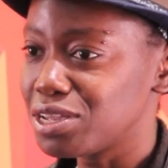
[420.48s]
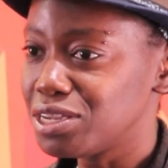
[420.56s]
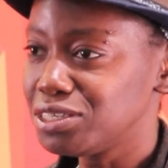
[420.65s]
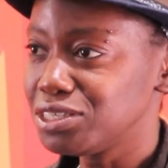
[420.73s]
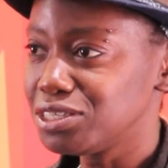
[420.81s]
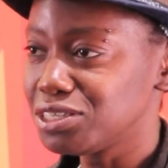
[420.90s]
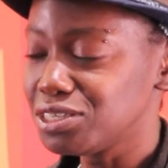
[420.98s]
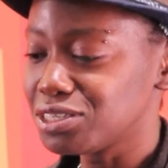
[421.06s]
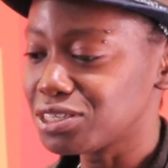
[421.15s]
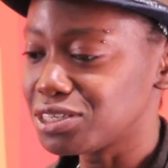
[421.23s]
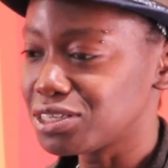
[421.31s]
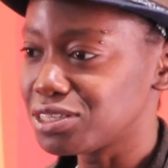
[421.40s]
entities
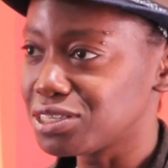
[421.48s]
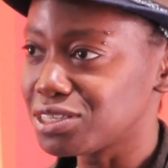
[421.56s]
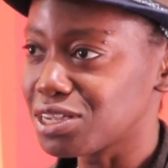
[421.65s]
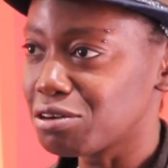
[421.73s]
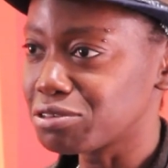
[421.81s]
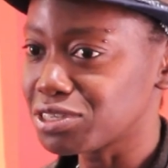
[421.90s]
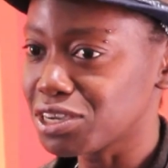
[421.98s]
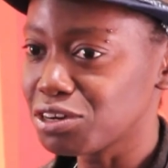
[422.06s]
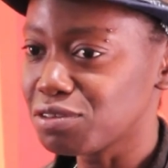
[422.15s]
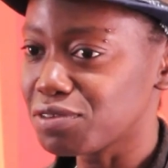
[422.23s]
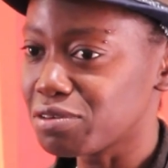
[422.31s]
that exist outside of